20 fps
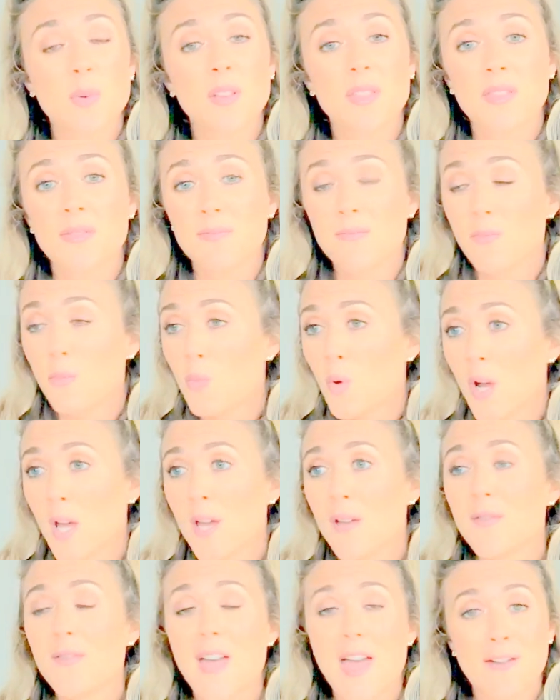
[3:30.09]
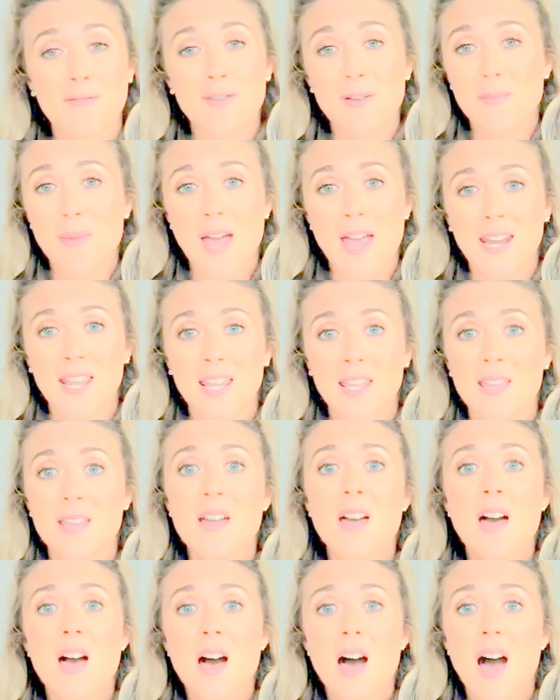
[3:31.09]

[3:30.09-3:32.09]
but worth every penny.